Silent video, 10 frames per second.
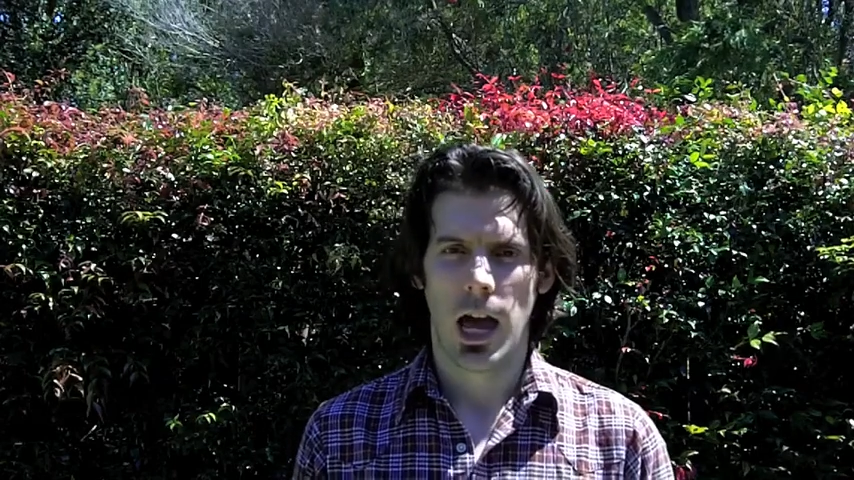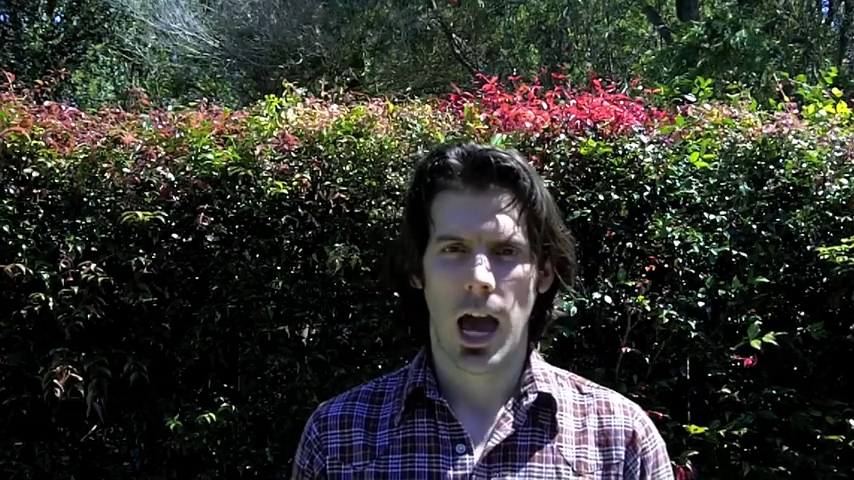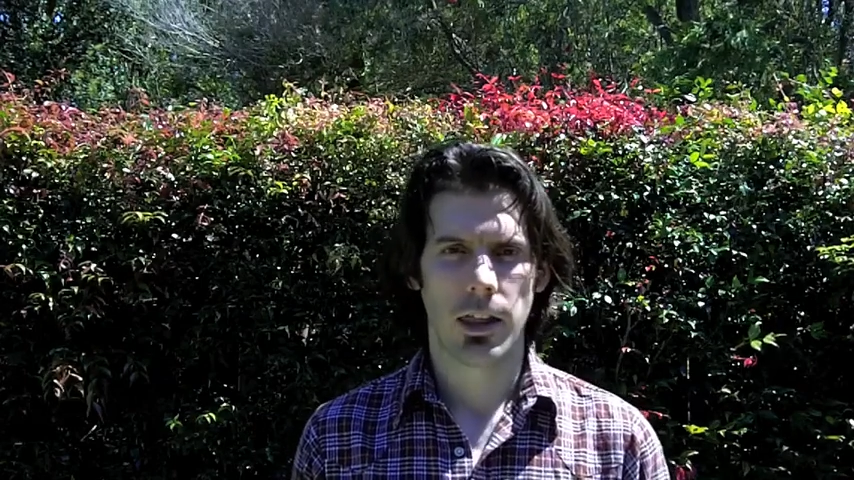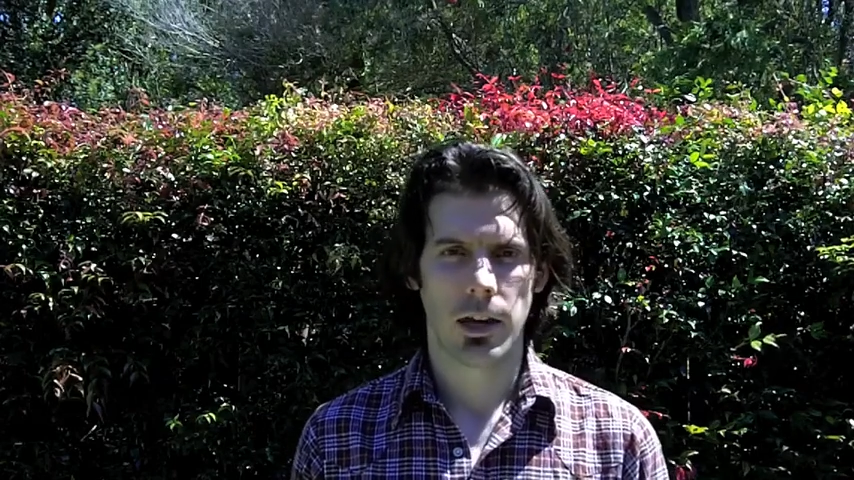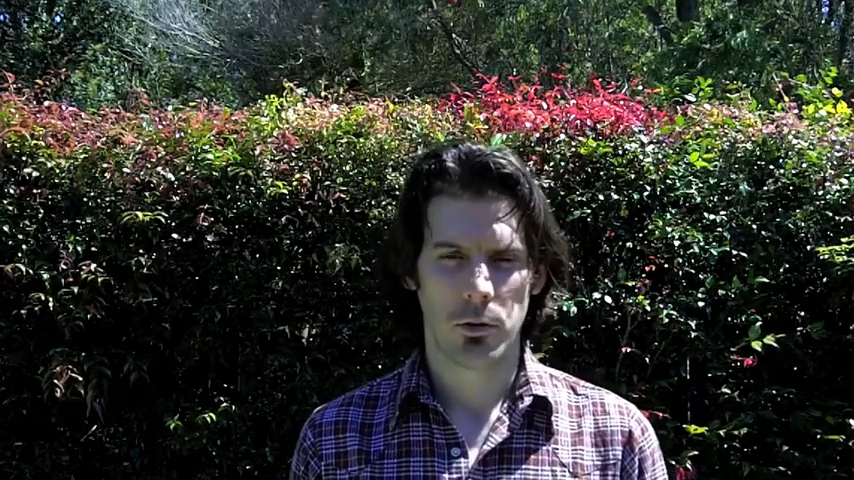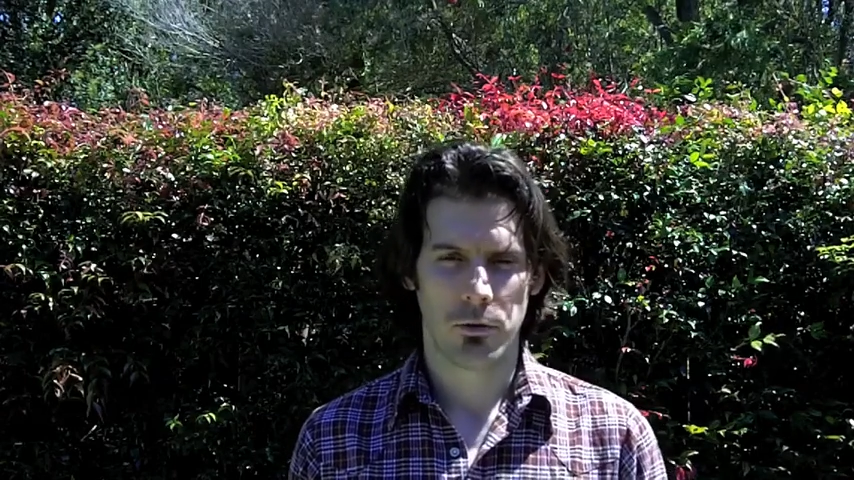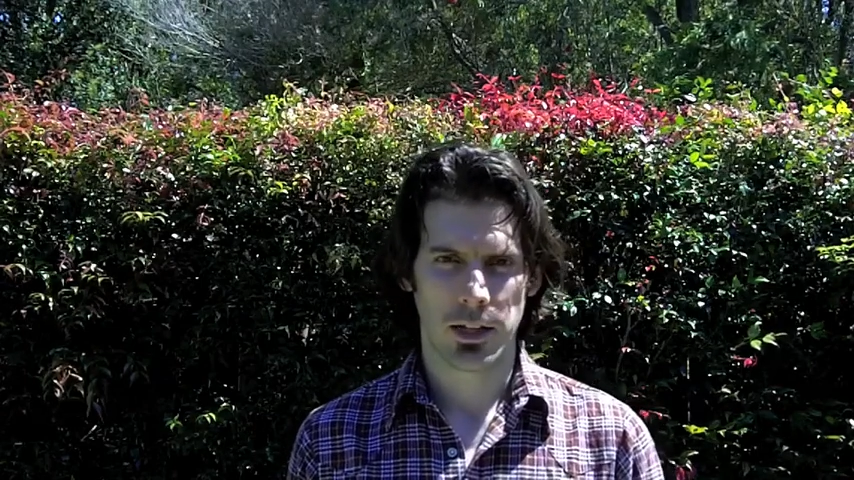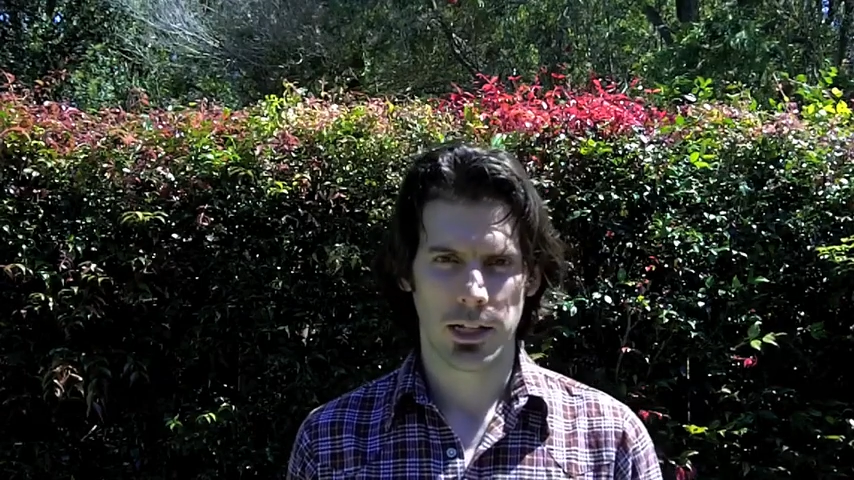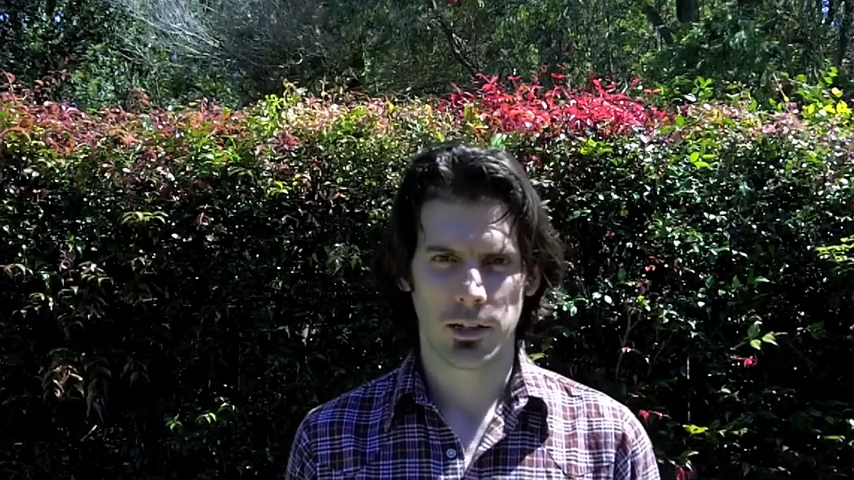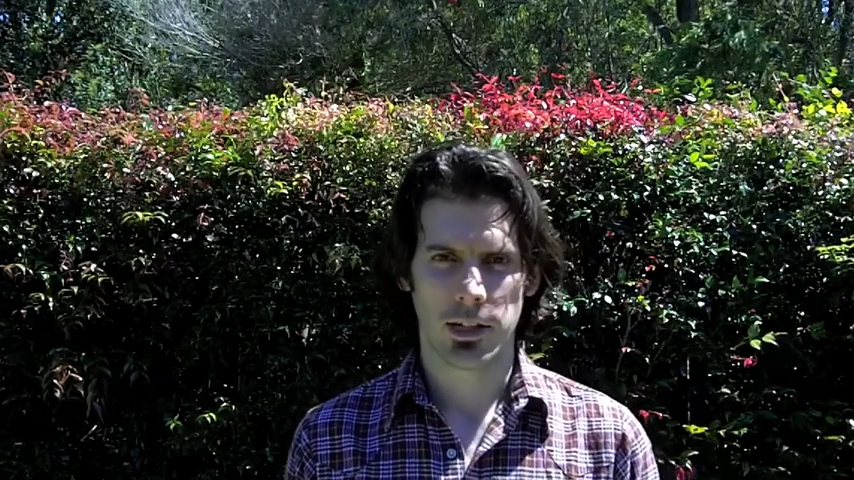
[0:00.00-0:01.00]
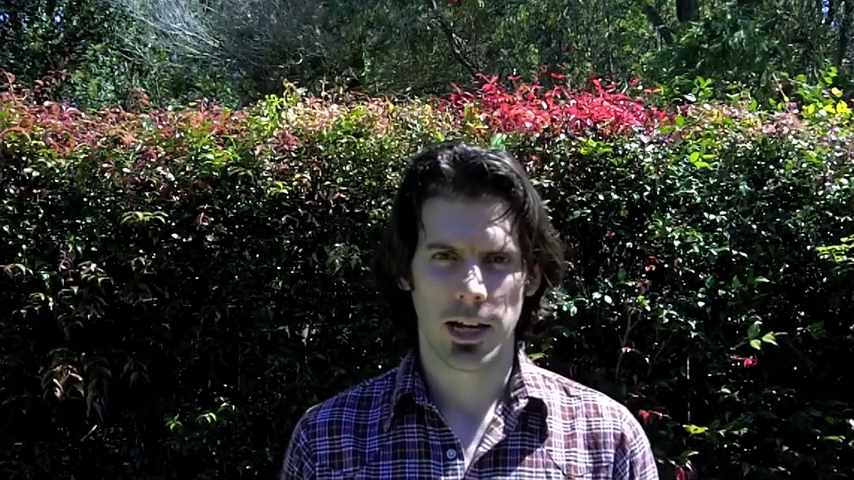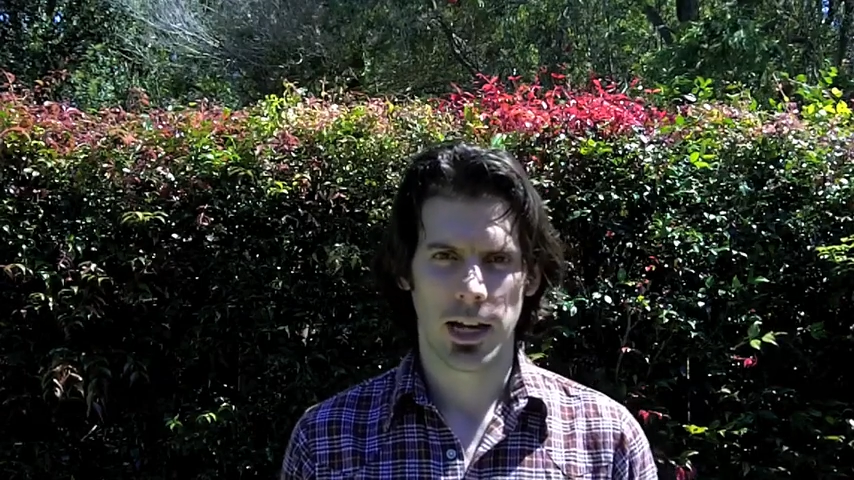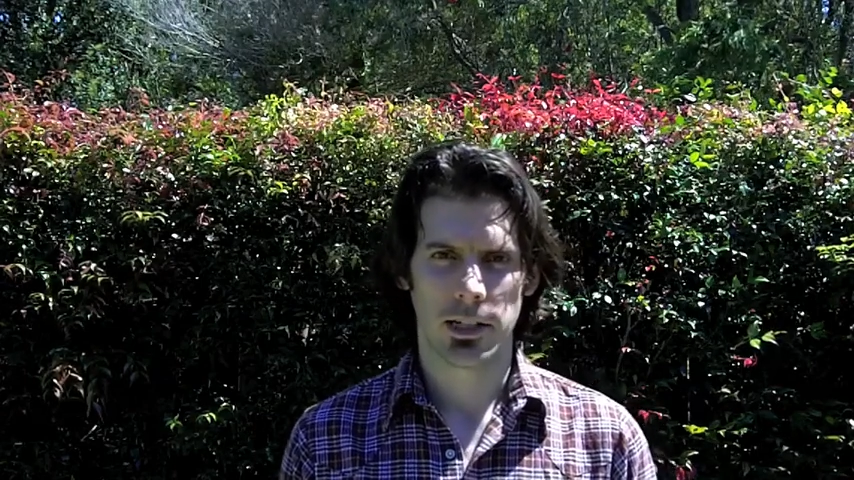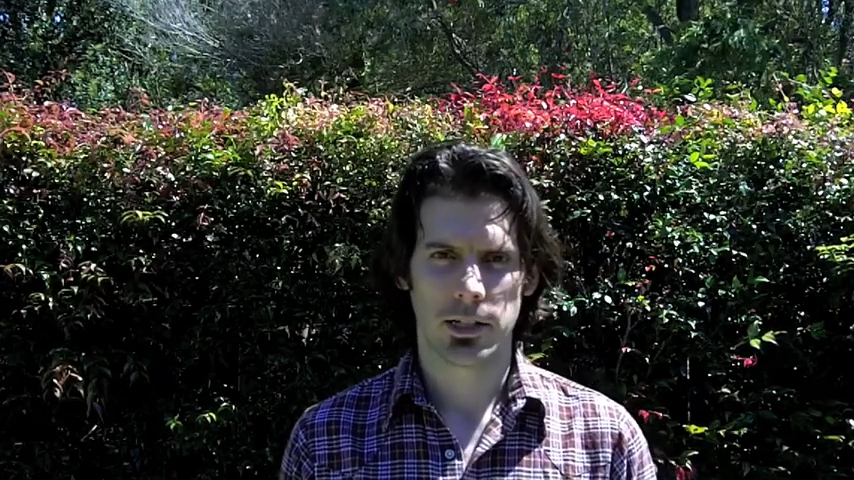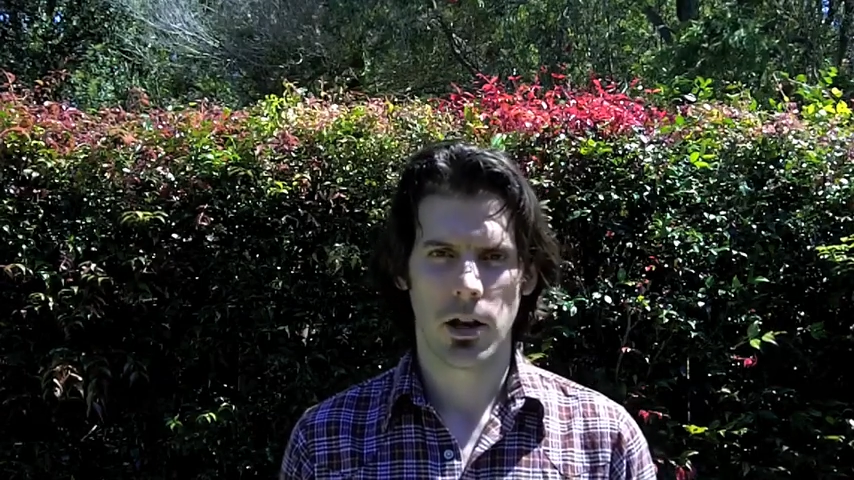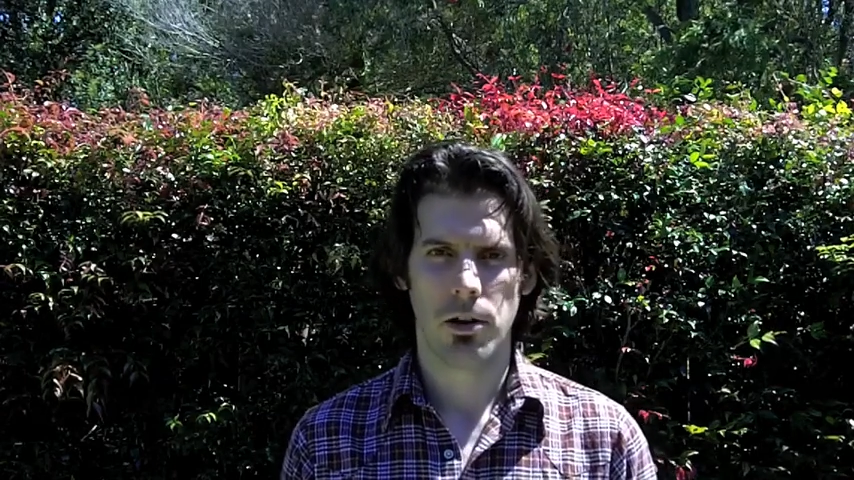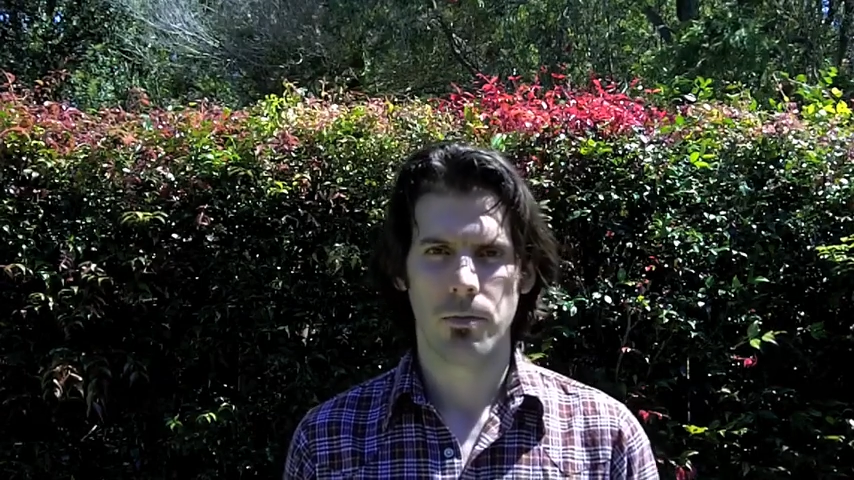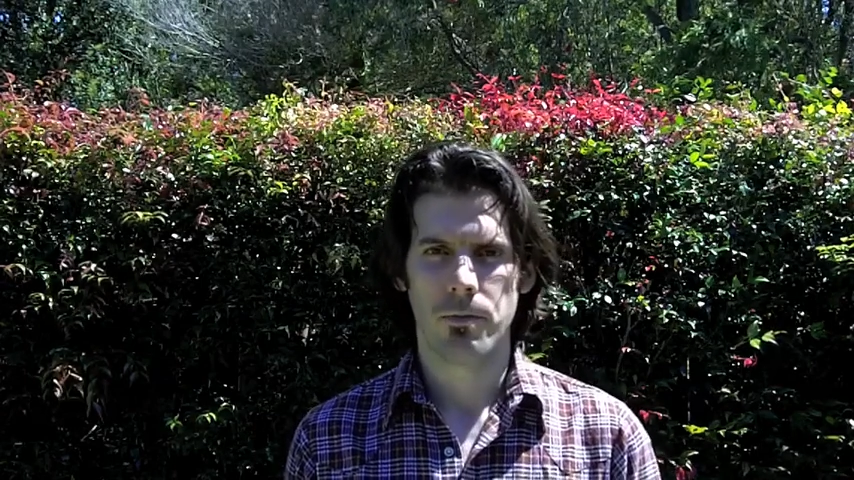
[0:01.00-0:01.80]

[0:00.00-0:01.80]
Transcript: how they were feeling on the day. So